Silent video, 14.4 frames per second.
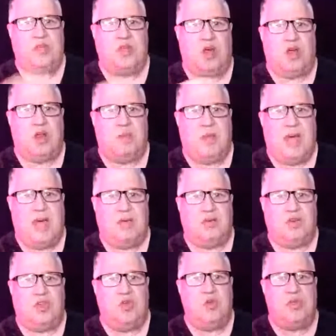are we talking about?
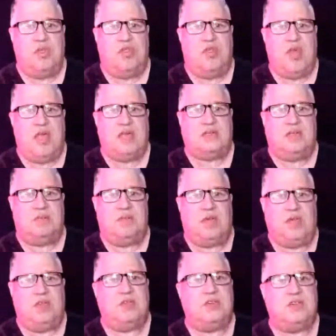Doing the things that
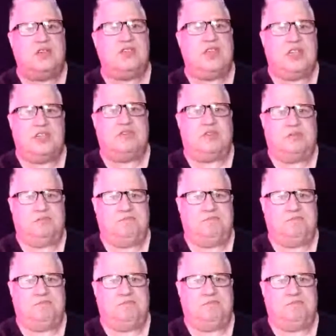make you successful.